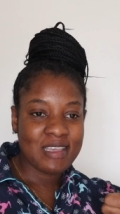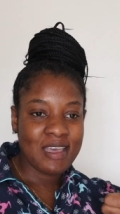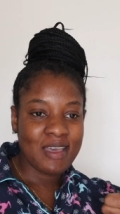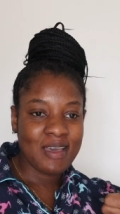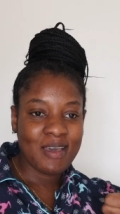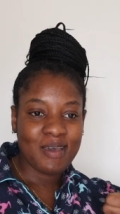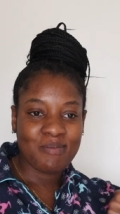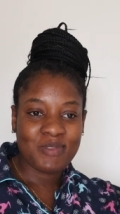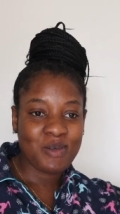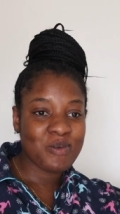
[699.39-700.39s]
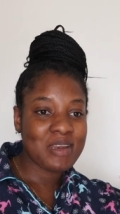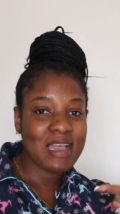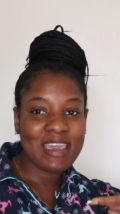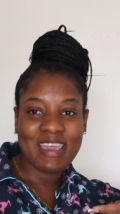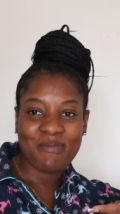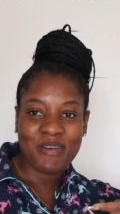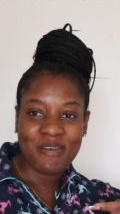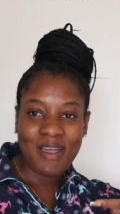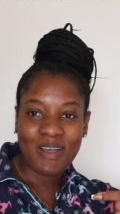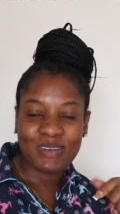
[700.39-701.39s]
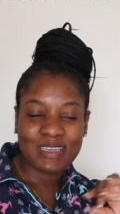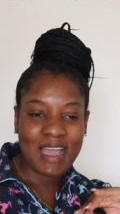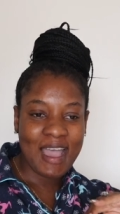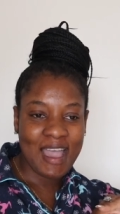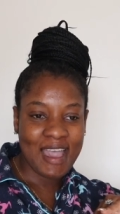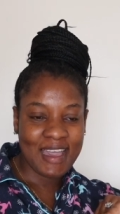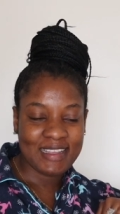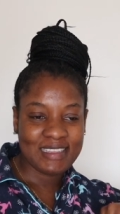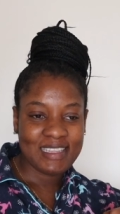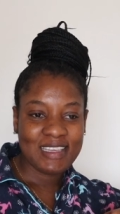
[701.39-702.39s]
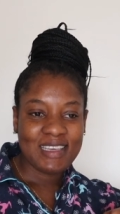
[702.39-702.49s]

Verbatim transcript: the owner came around and